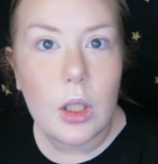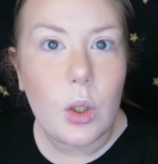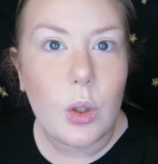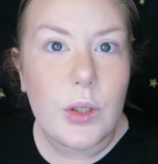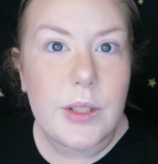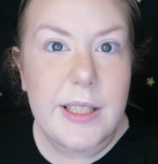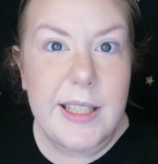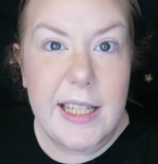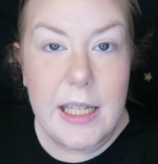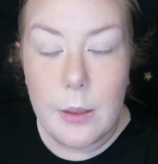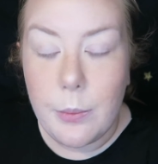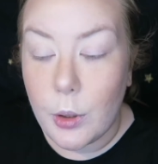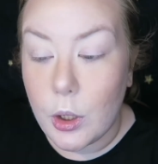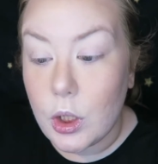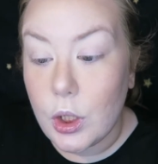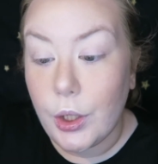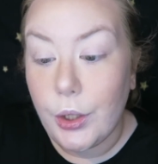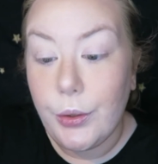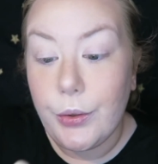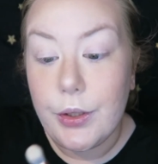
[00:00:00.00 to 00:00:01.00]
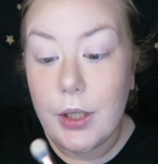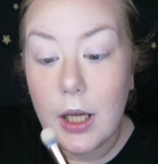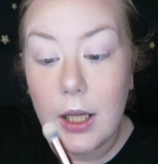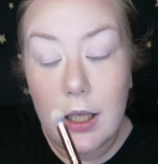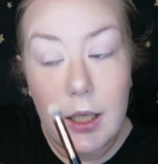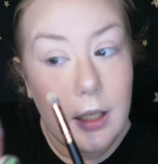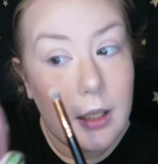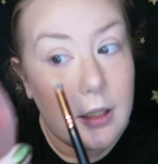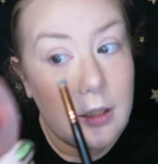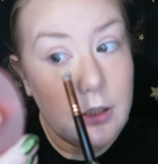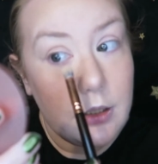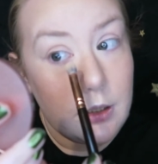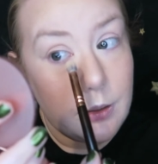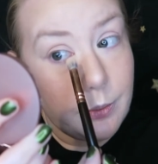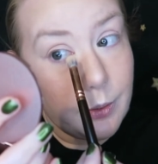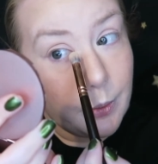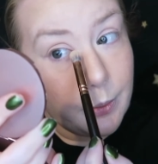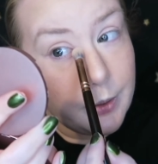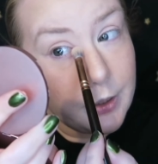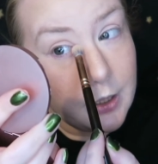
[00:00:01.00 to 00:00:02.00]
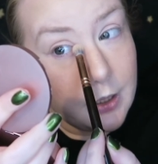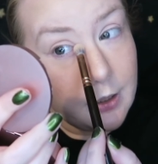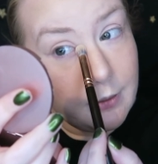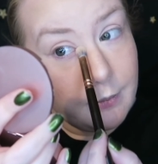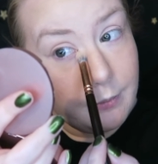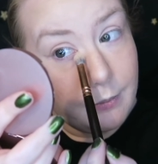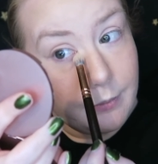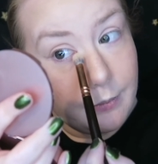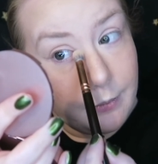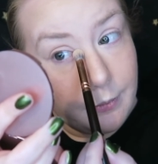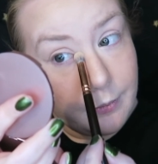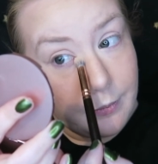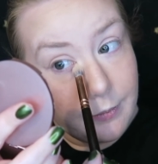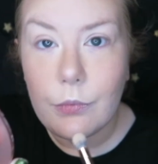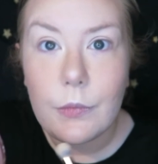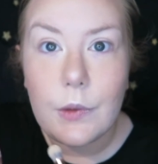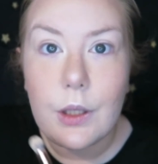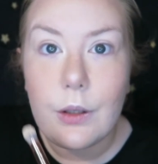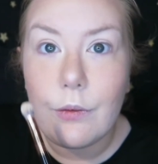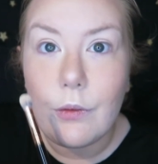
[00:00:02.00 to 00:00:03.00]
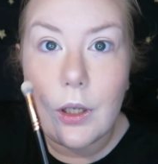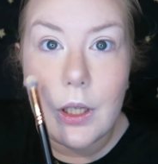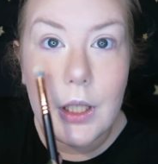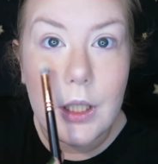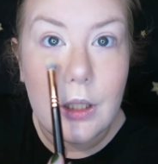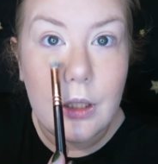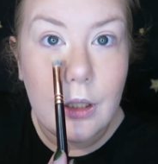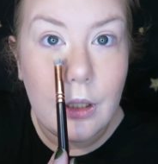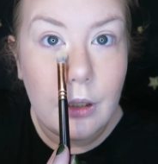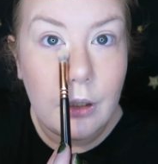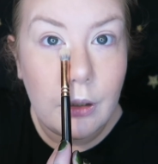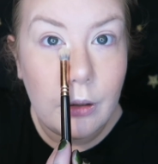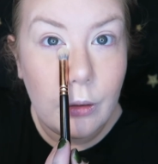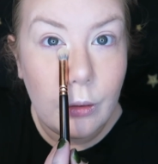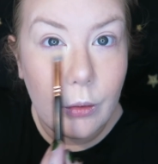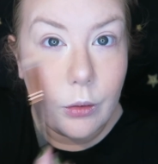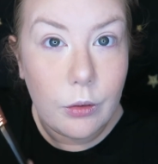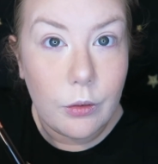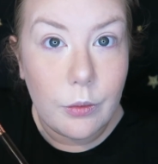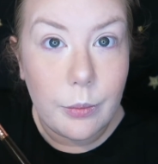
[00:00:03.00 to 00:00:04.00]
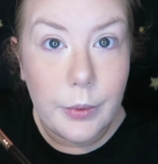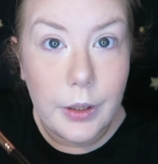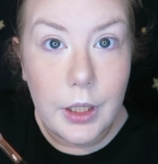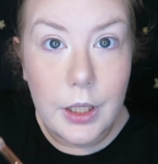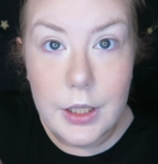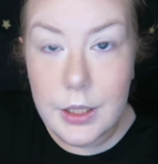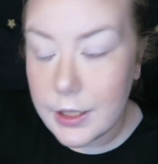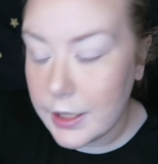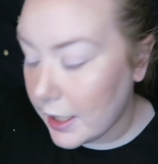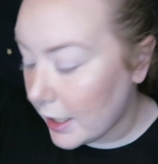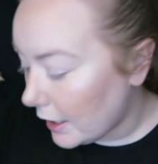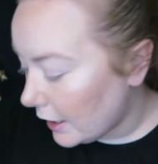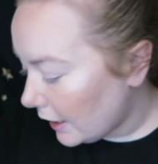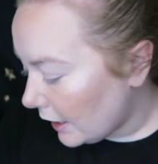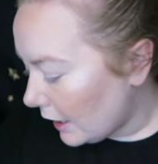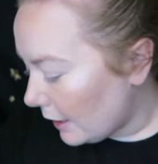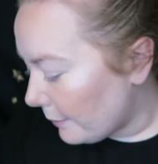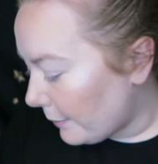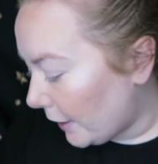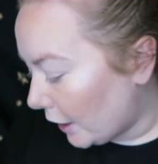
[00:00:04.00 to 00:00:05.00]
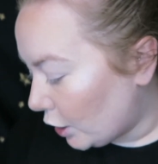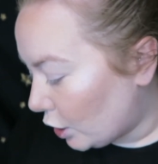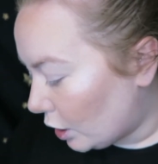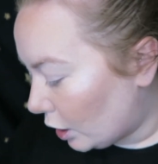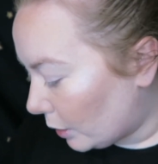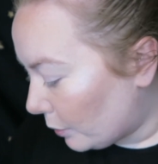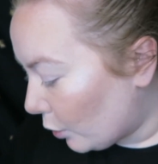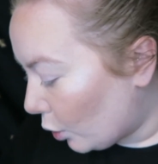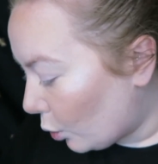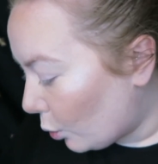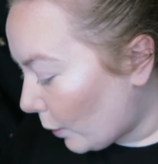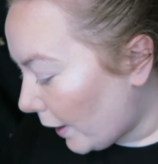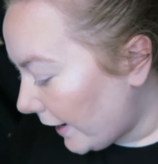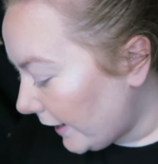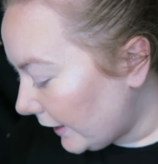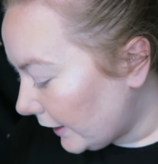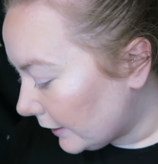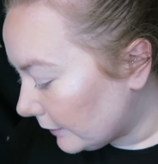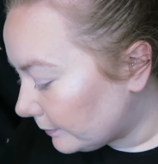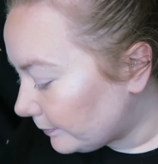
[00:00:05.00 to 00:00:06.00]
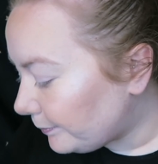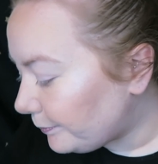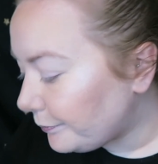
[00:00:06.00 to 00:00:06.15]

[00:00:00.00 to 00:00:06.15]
concealer brush I used earlier and just popping it right in the corner of my eyes there. Makes you look more awake,